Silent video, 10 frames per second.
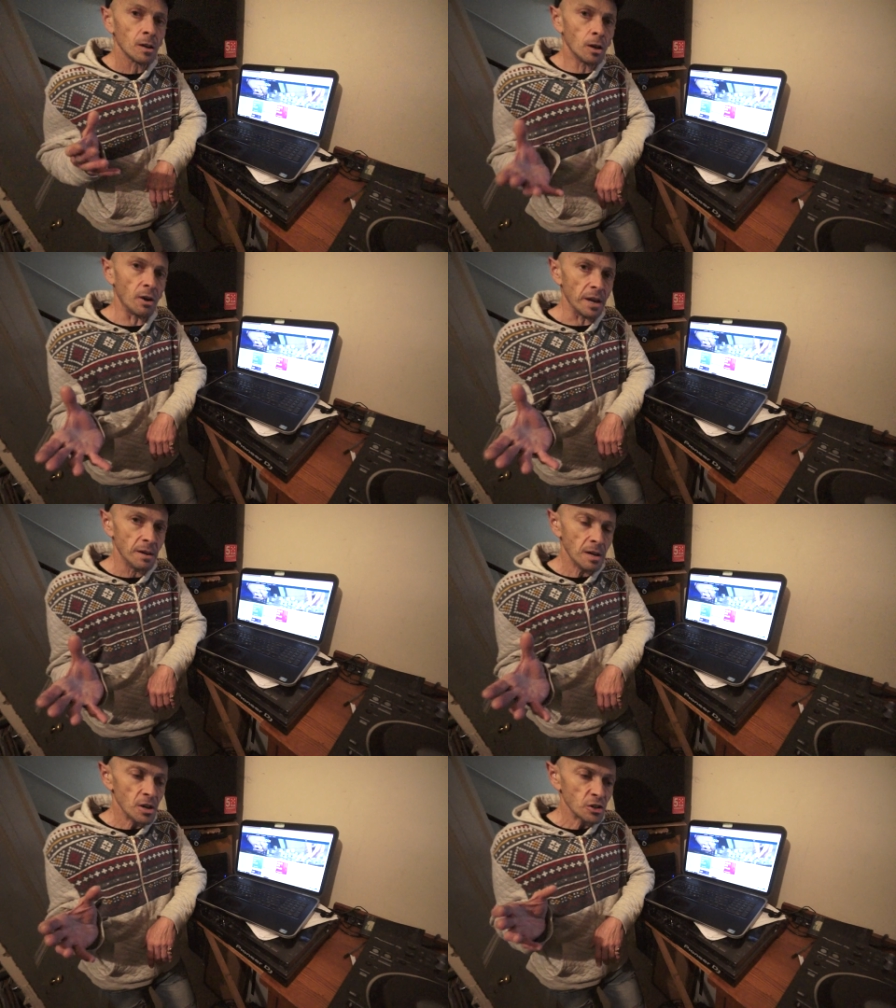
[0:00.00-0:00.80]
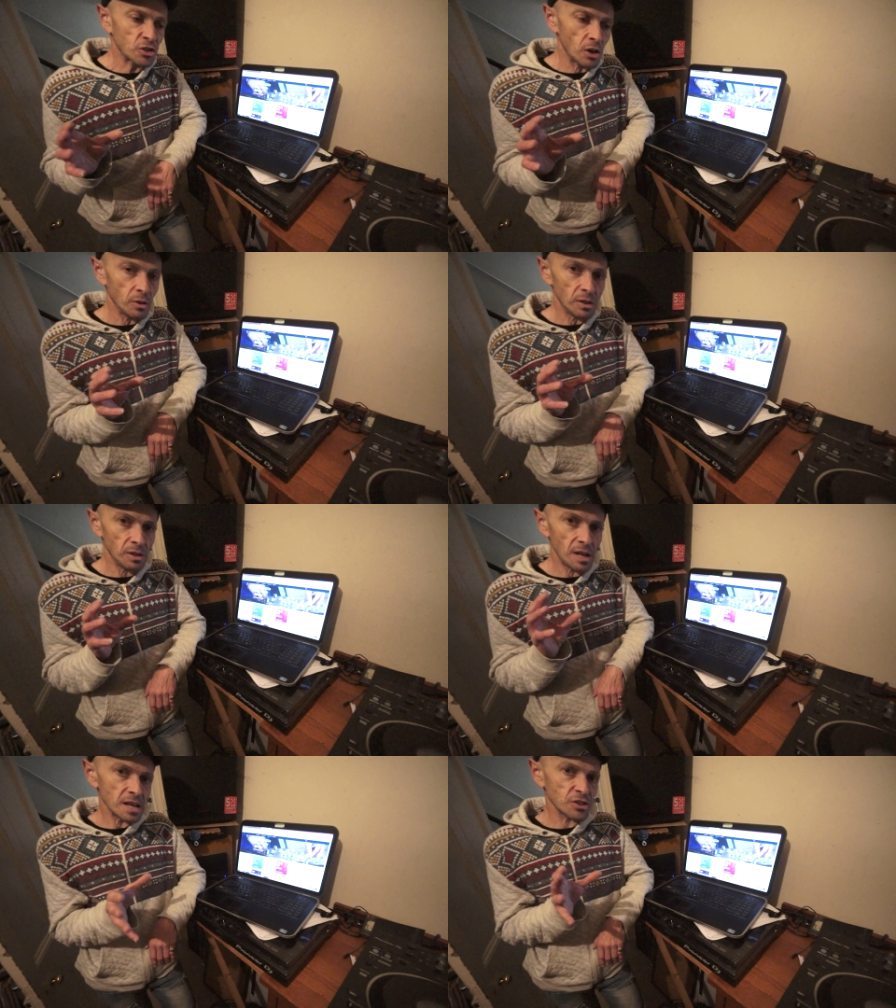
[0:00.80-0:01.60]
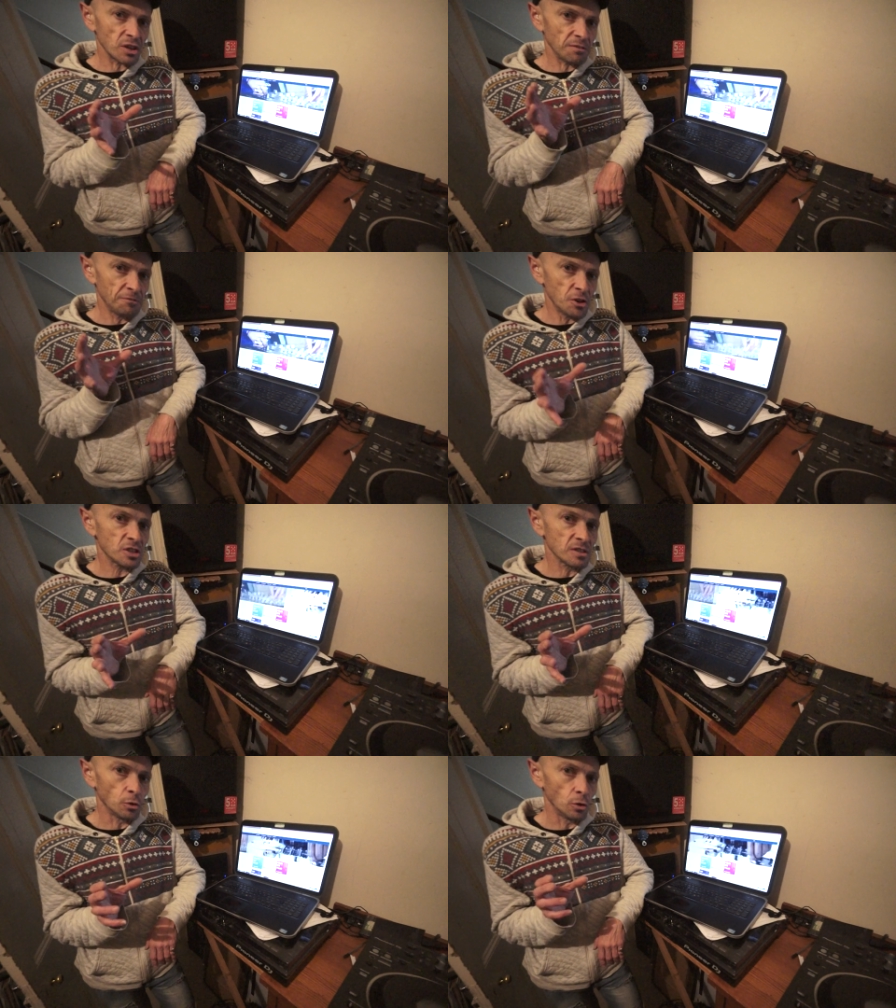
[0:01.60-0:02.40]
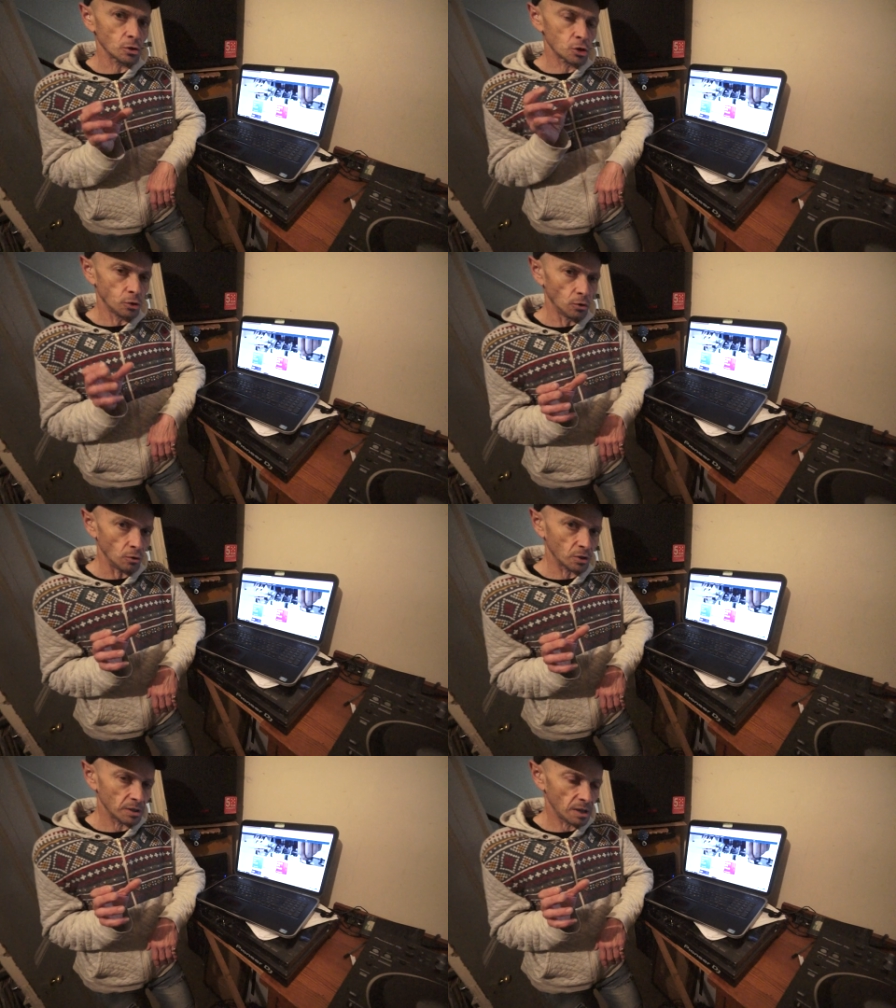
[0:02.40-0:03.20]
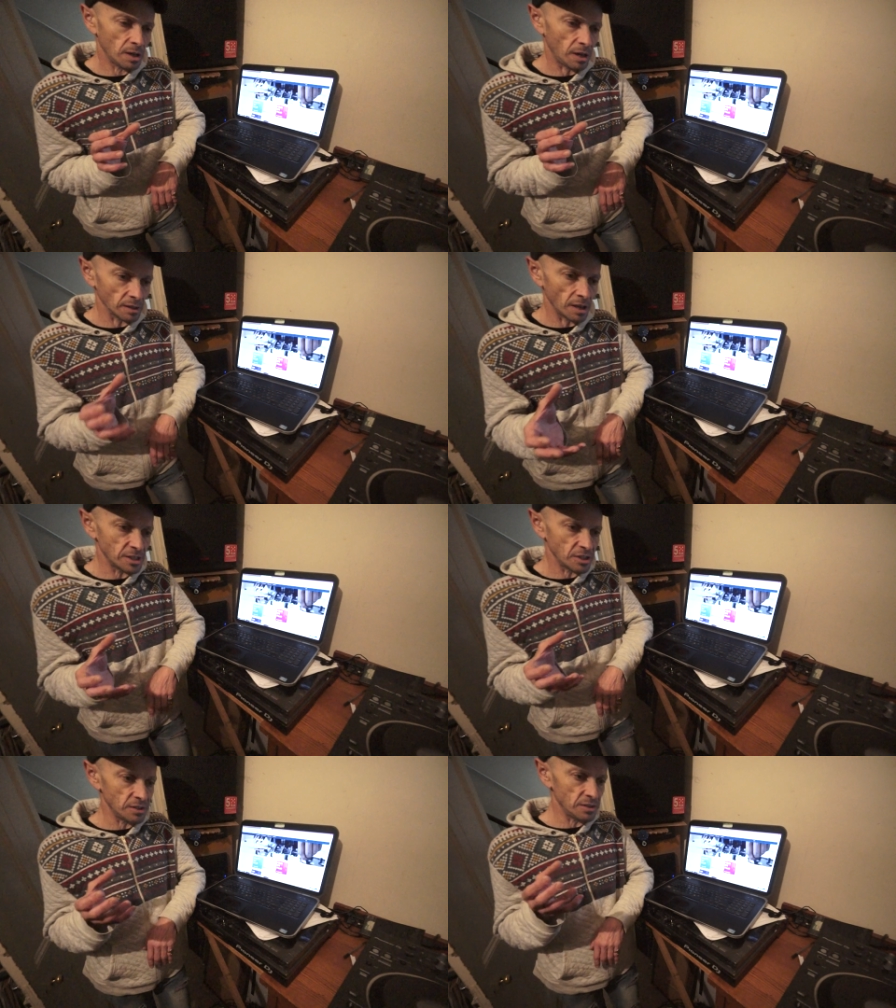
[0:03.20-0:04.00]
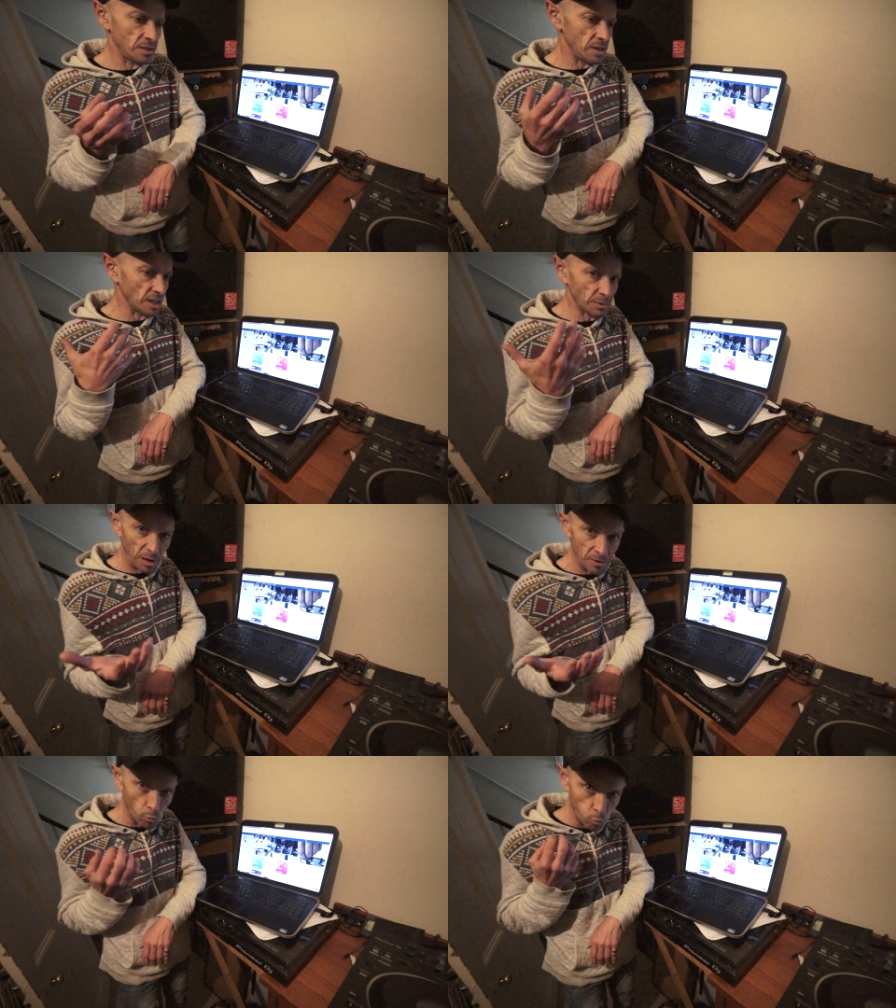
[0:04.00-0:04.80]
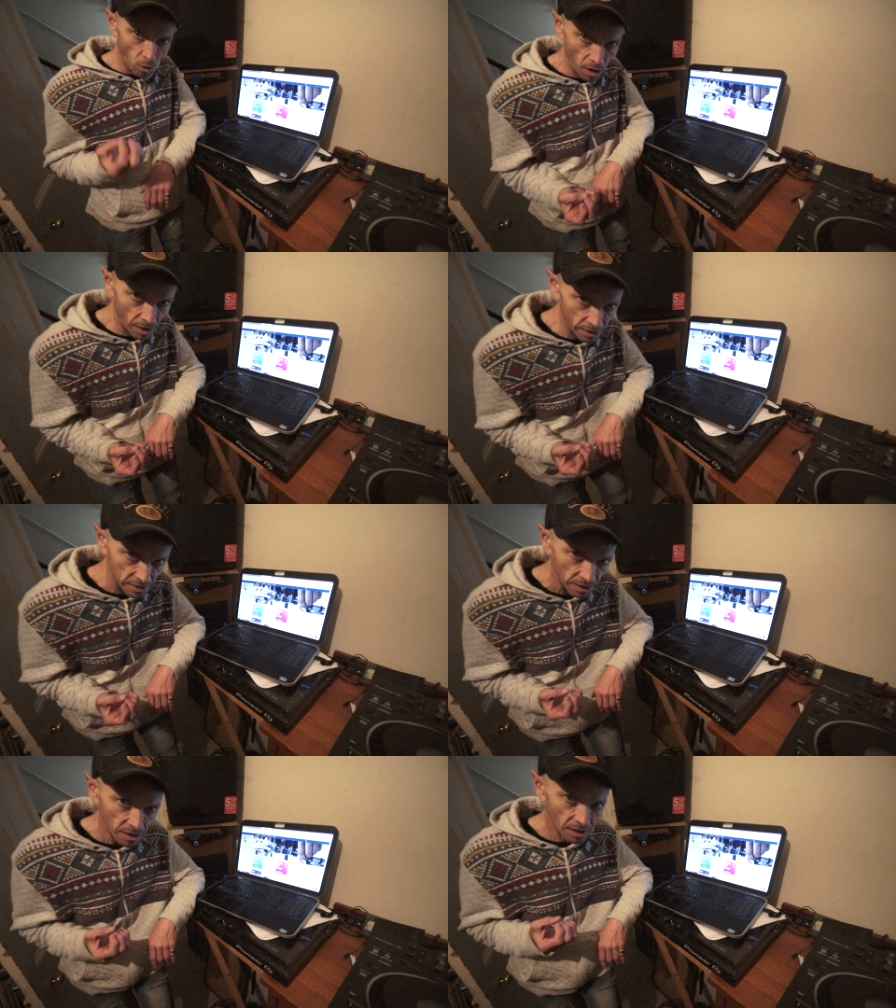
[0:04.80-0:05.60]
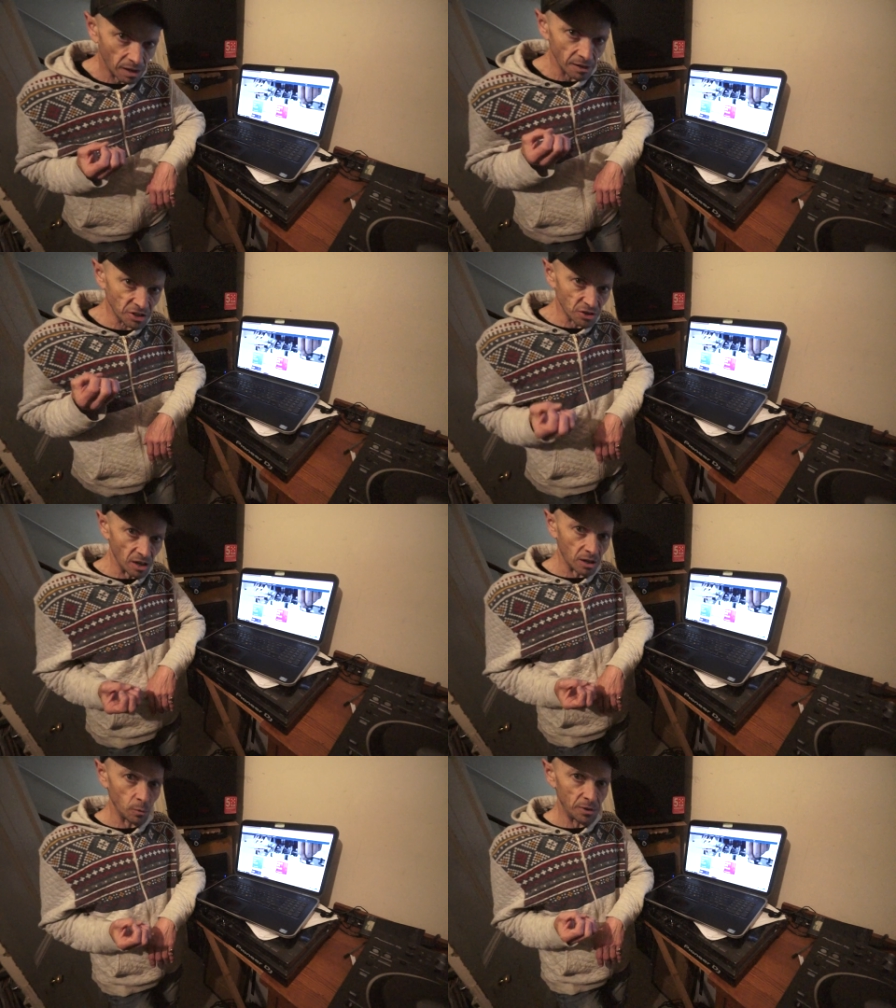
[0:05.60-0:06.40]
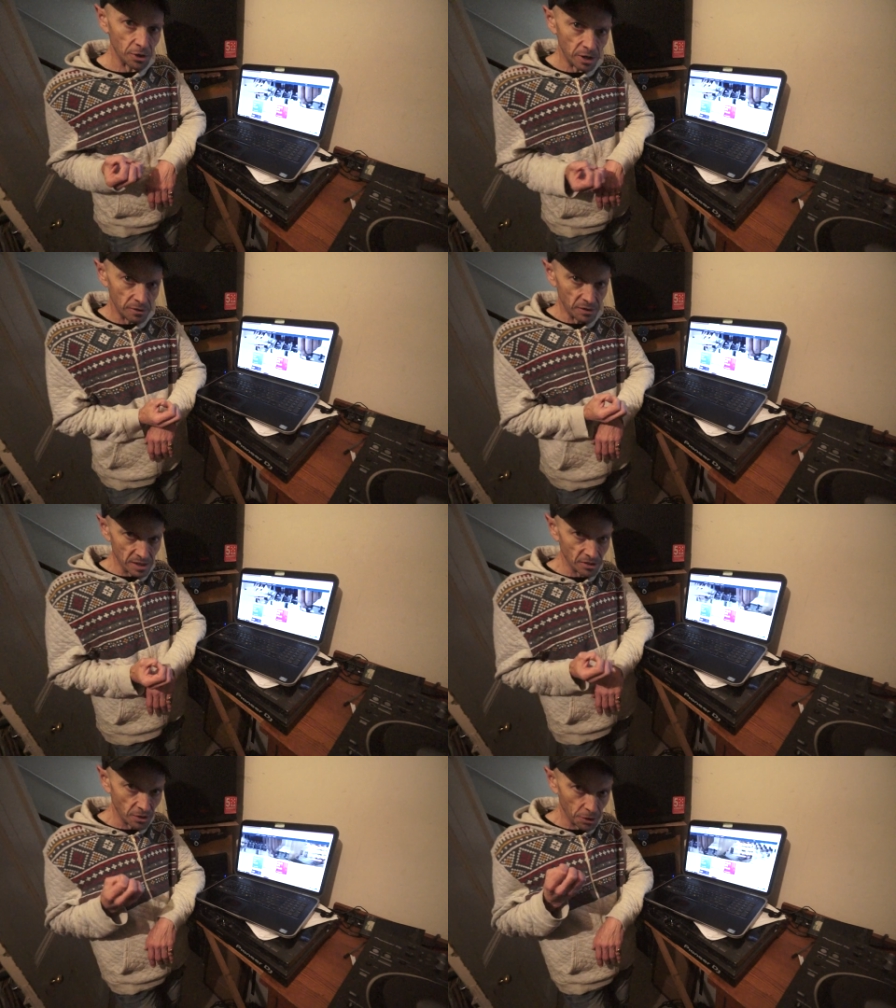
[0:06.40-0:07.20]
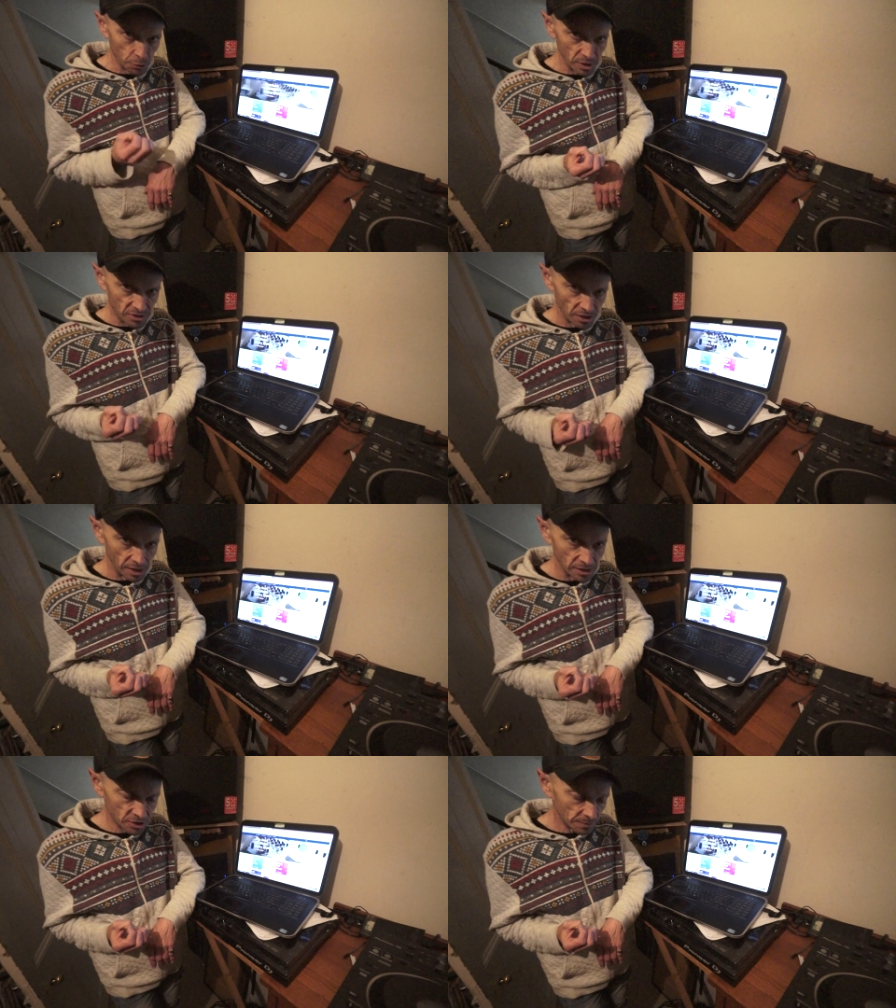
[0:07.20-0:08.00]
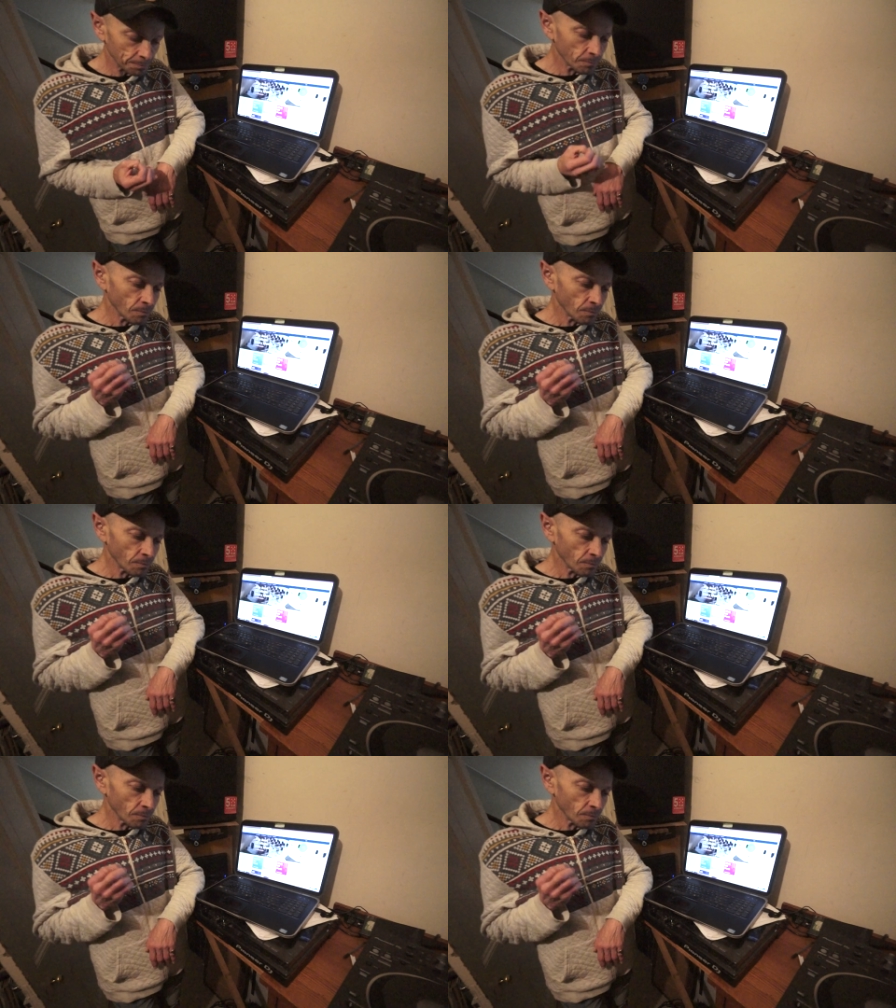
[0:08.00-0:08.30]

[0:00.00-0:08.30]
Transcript: All right, so let's first of all talk. Uh, I'd like to explain why I've stuck with the, these three sites.